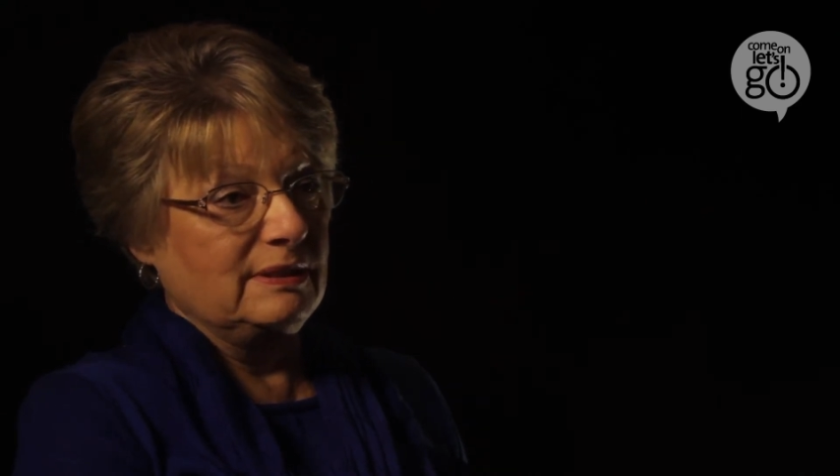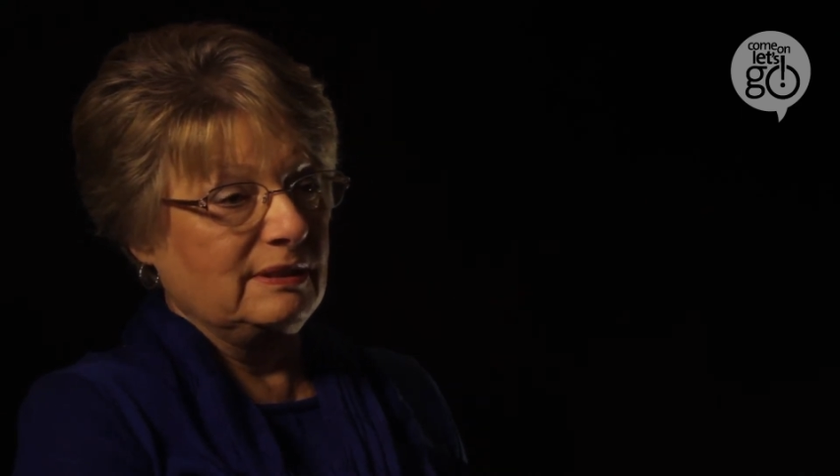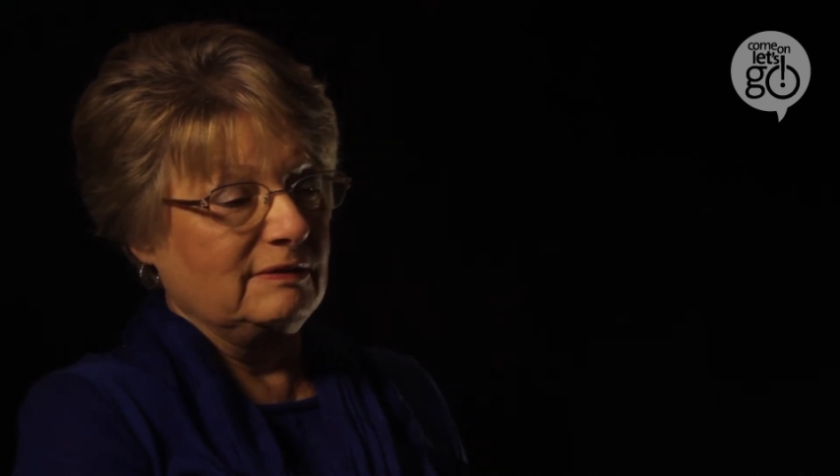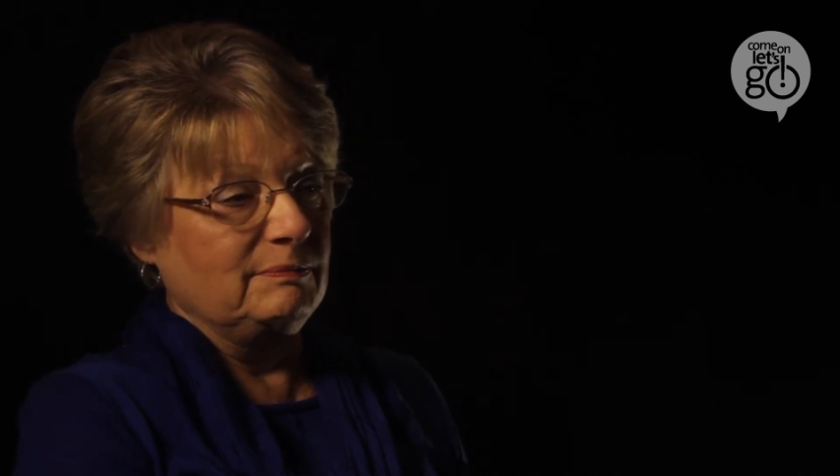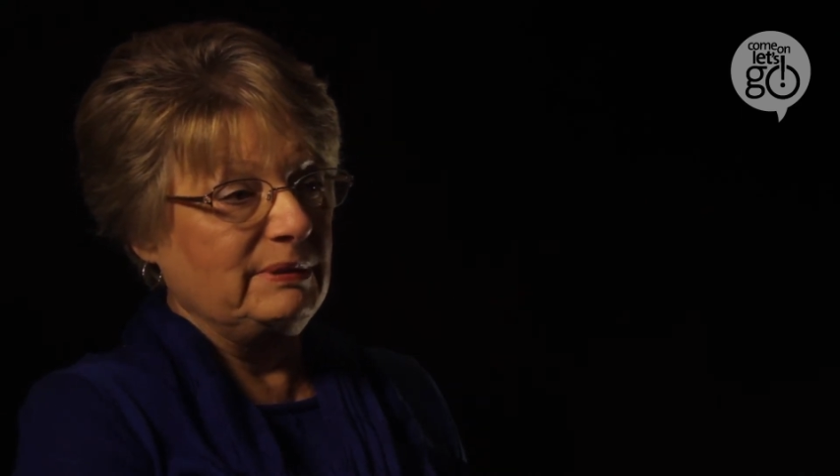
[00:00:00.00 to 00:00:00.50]

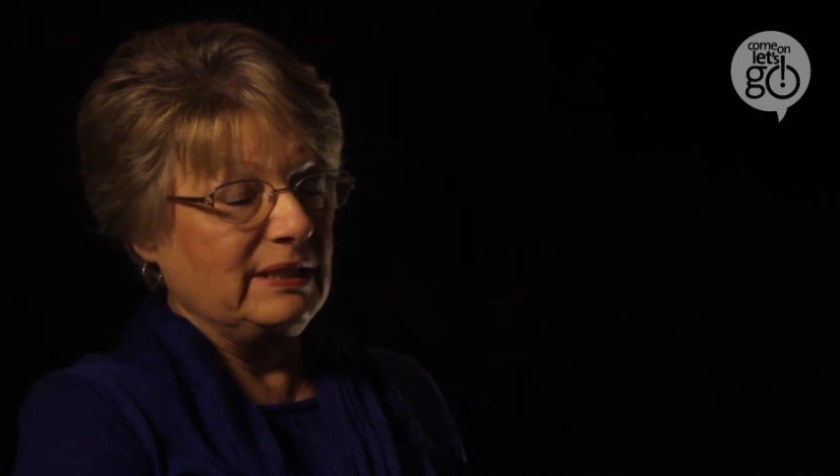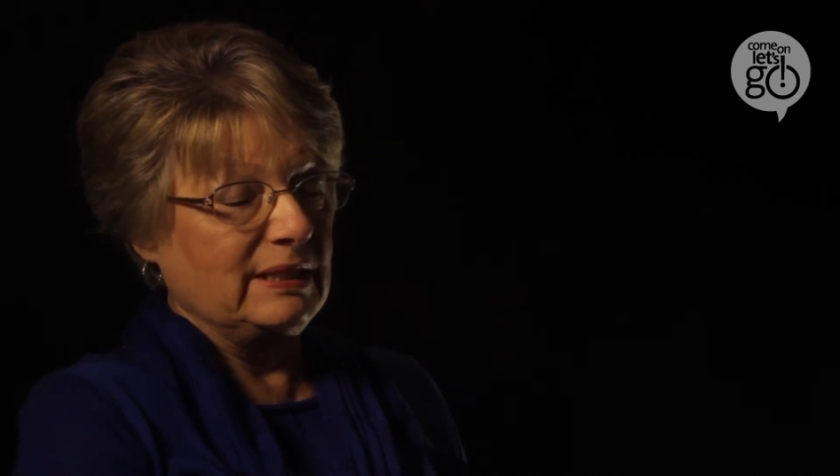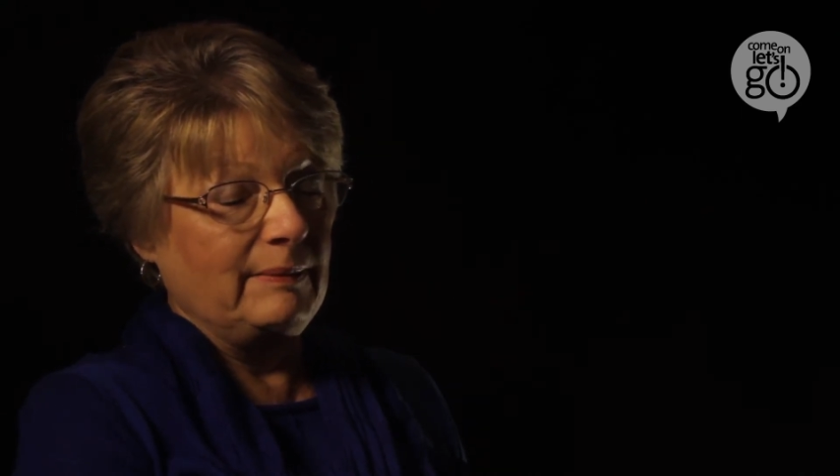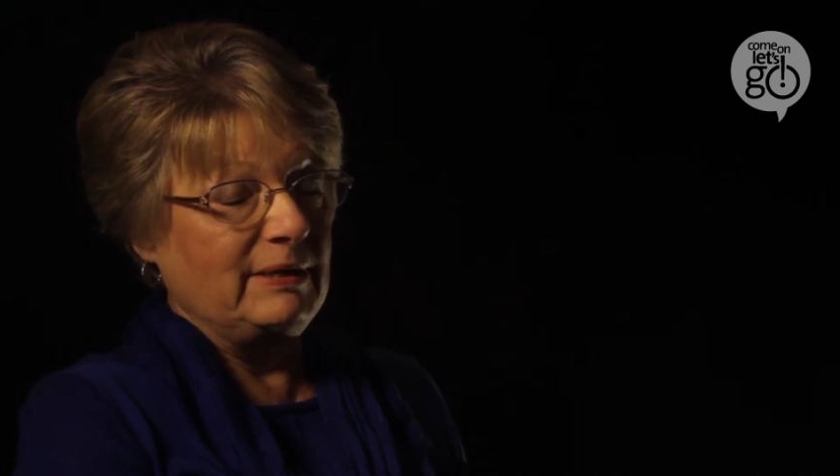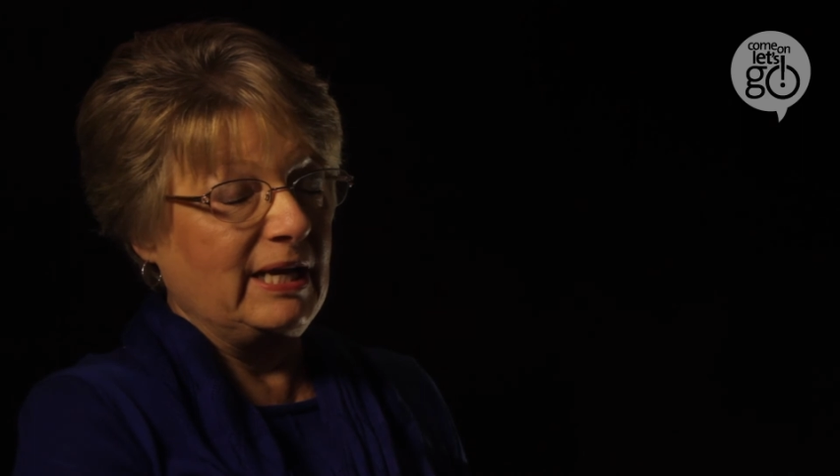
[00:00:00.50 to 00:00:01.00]
of being,
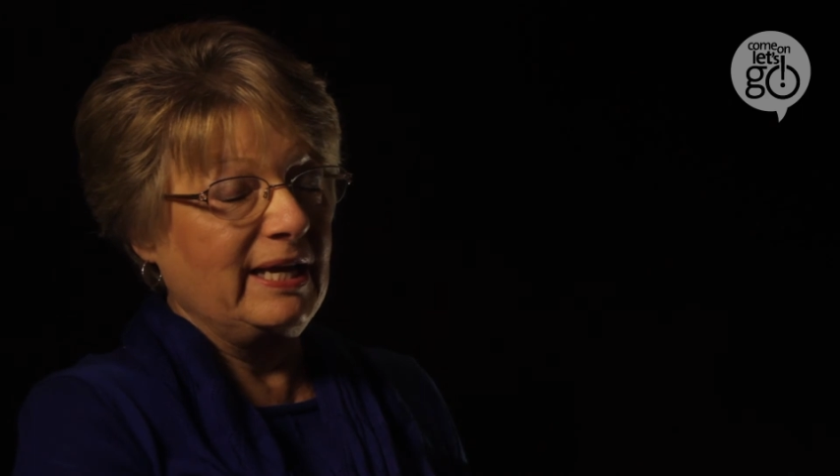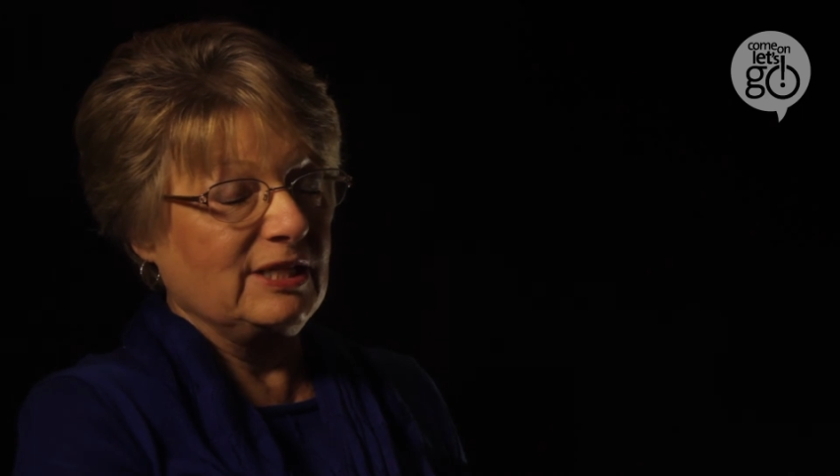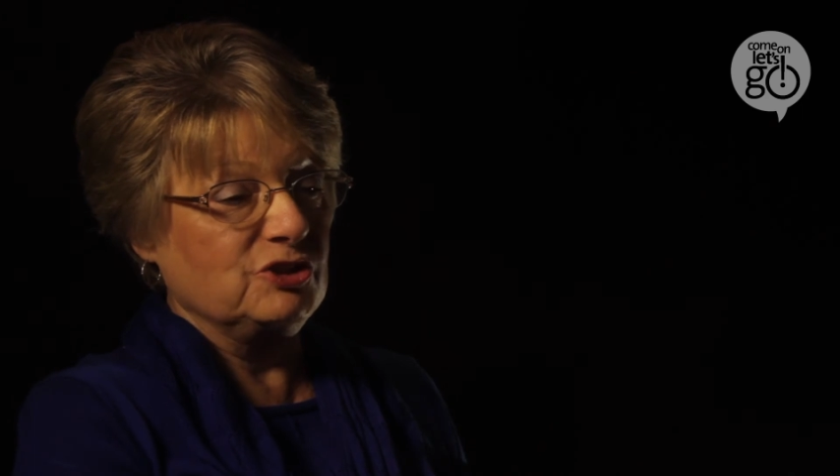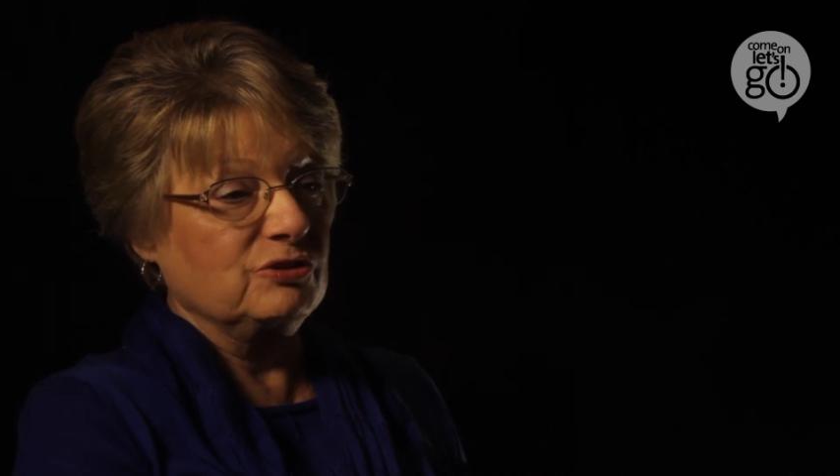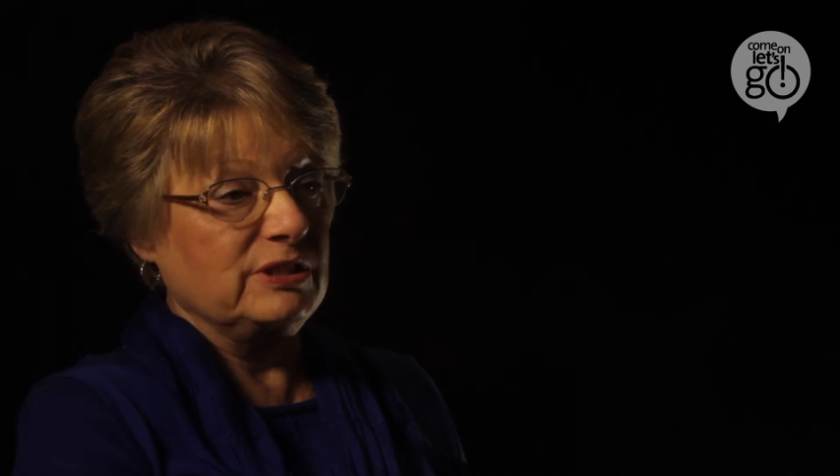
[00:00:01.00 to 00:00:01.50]
I mean, I had
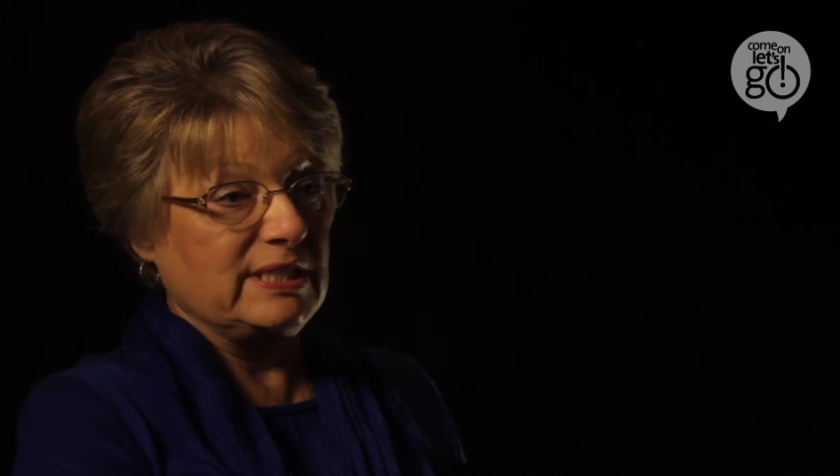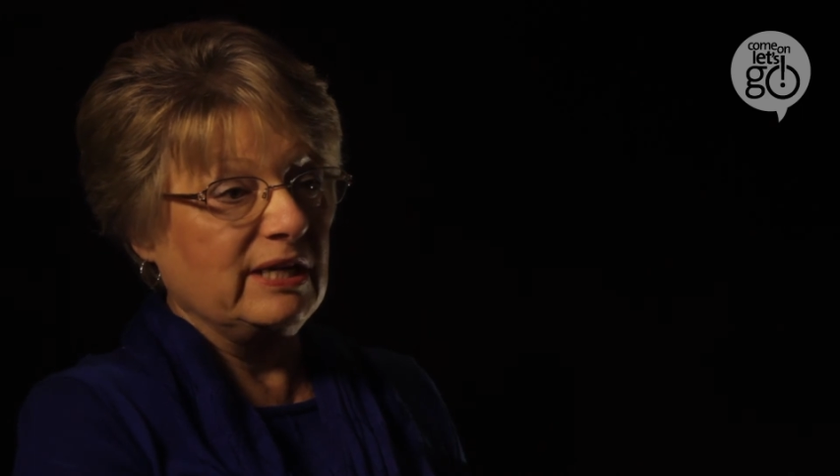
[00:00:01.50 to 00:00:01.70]
a choice.